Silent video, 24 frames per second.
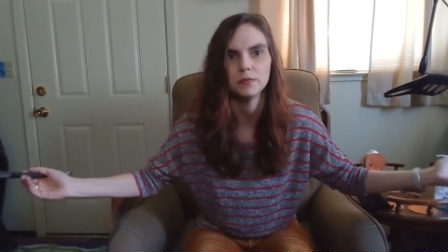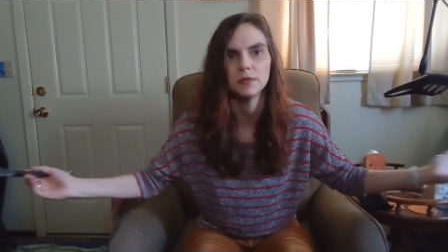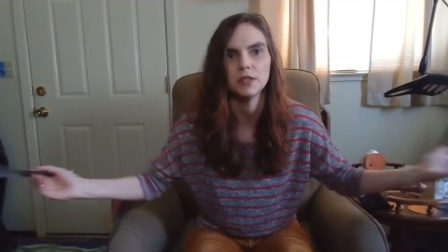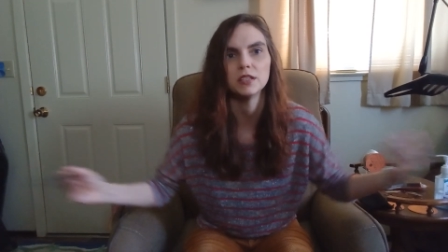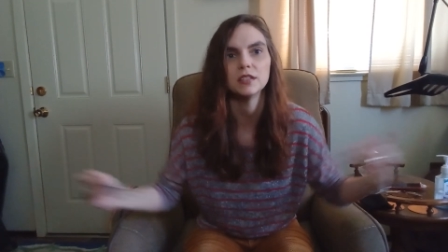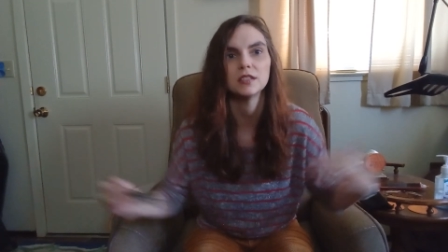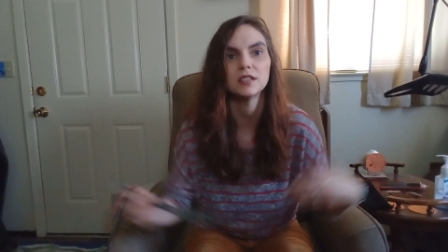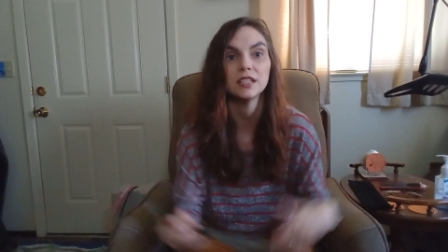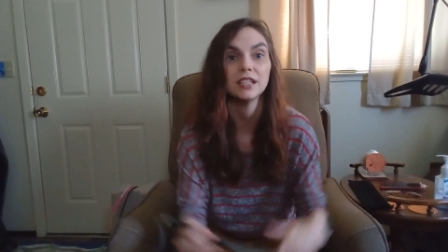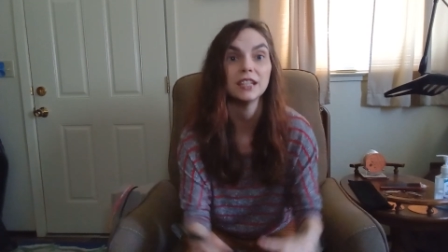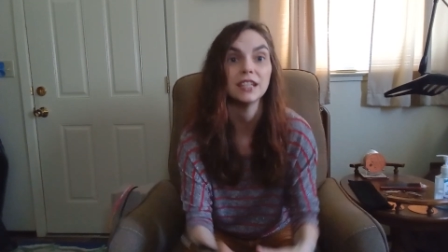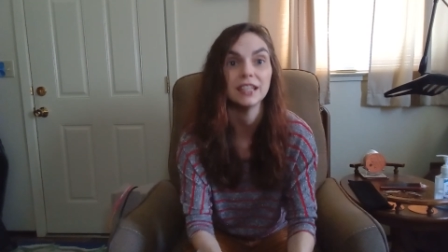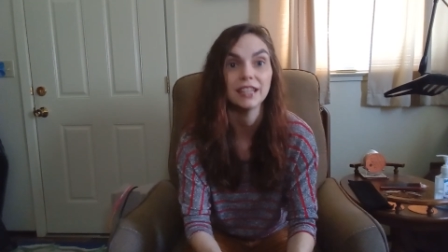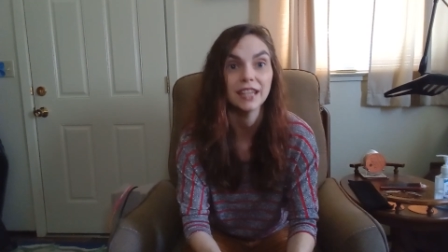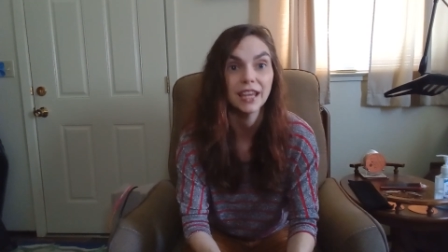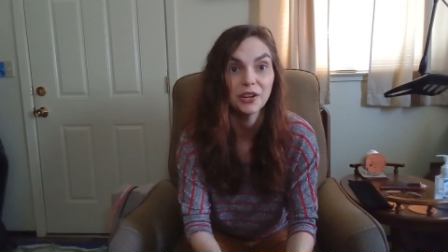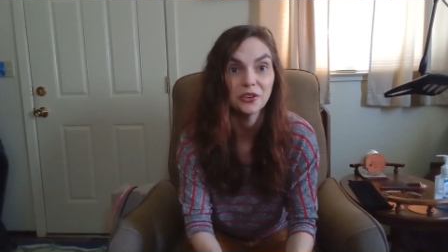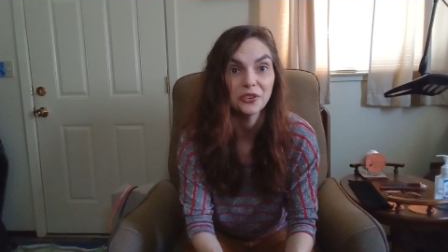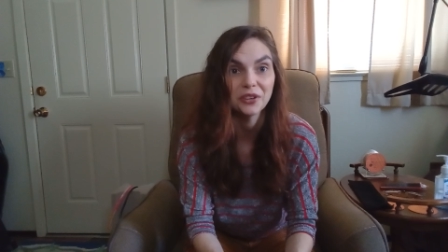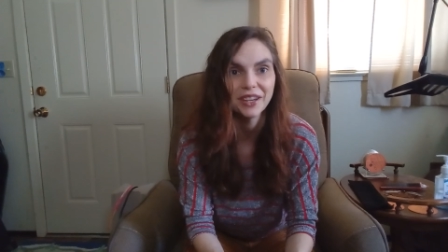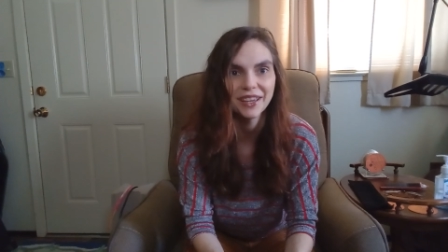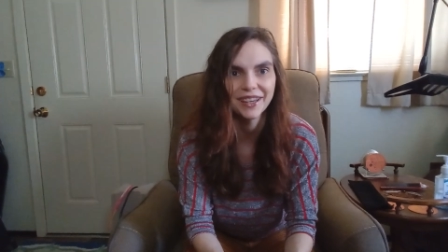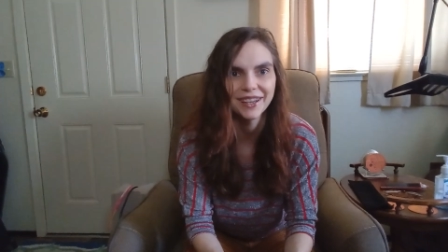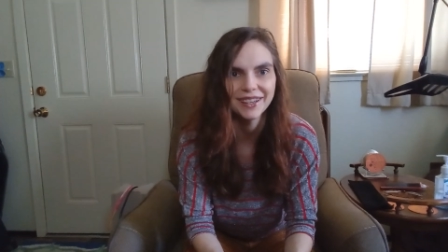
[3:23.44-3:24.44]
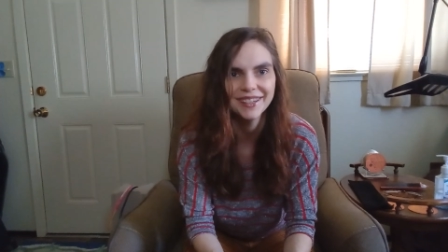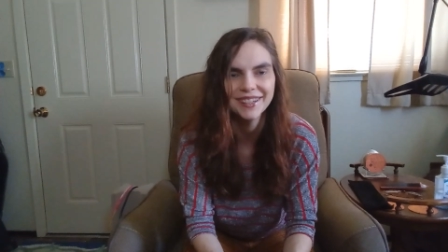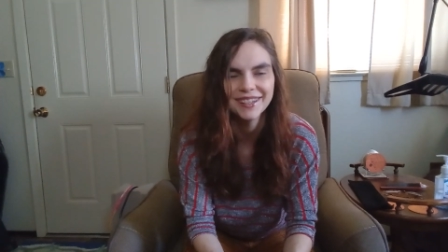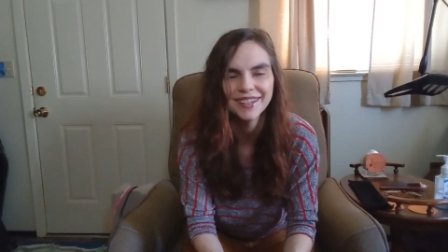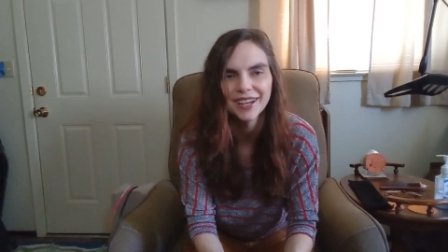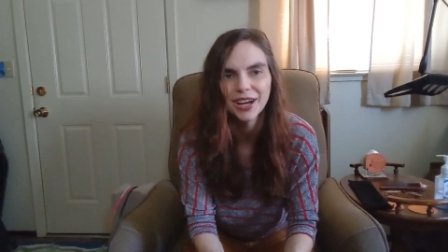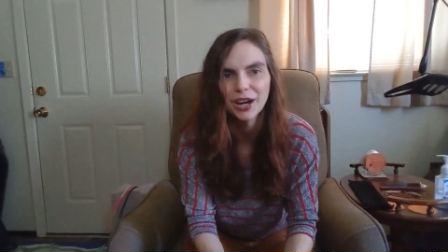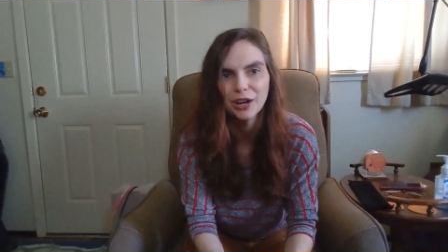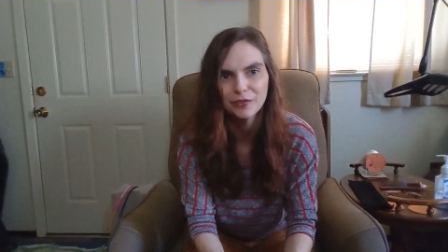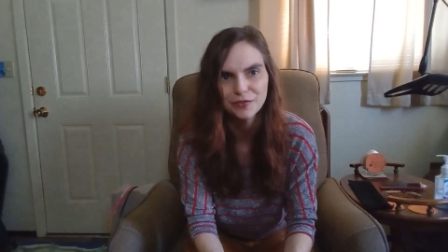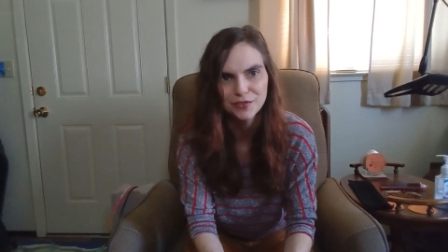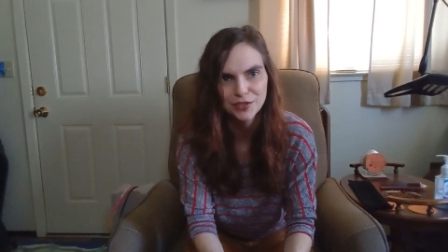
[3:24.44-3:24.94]
the seating area
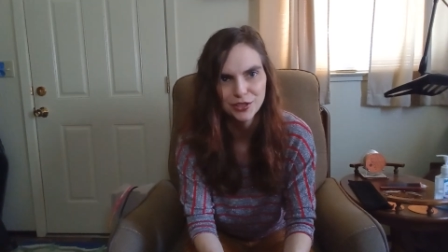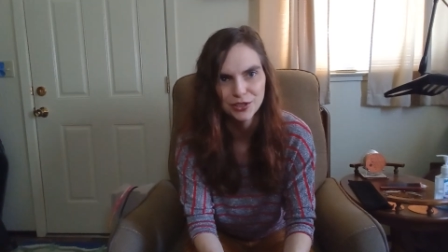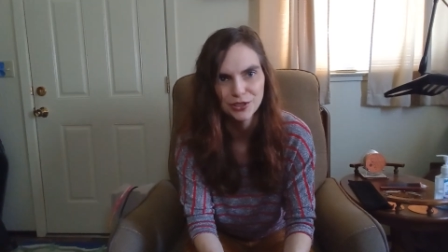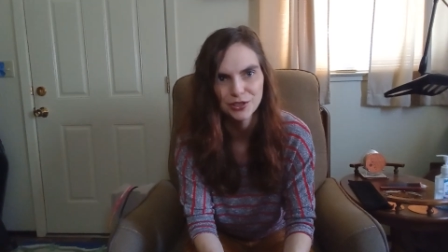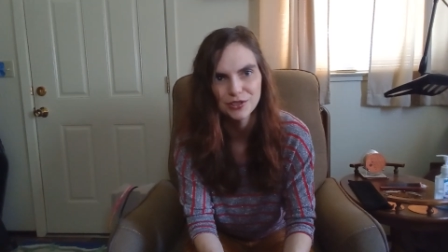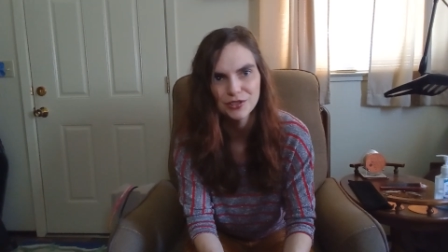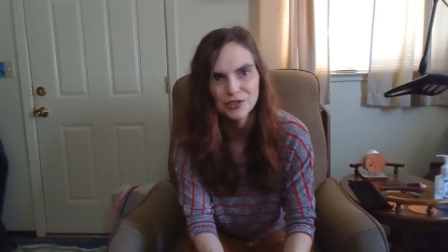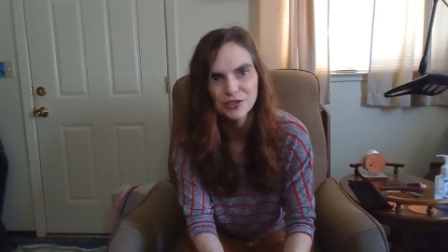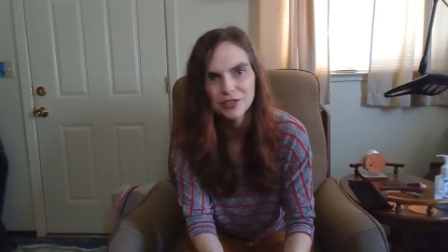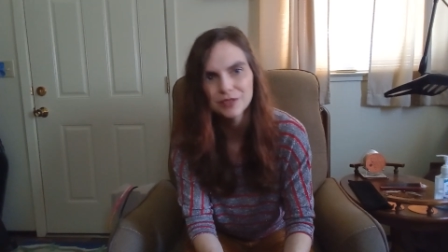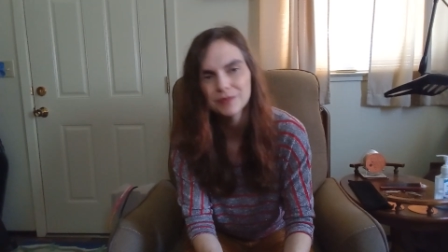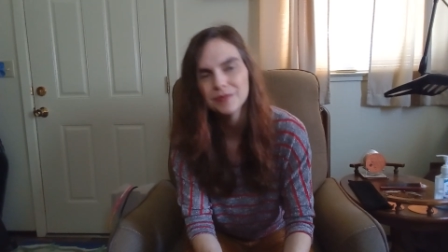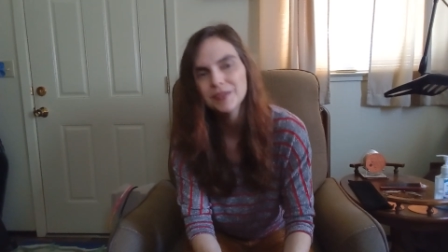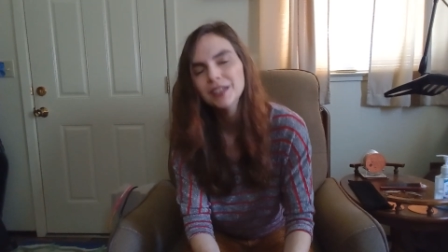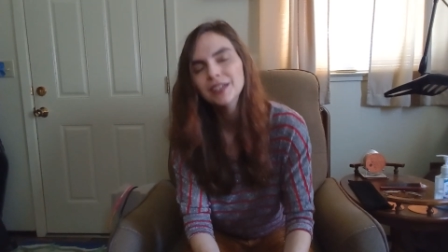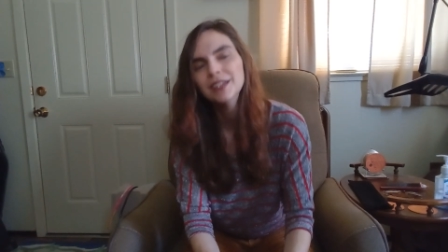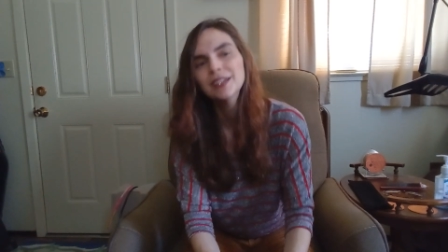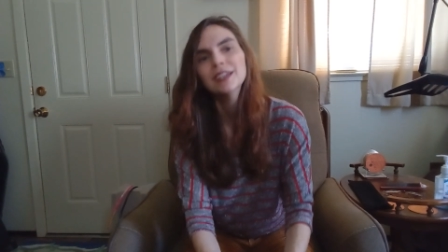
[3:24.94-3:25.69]
of church.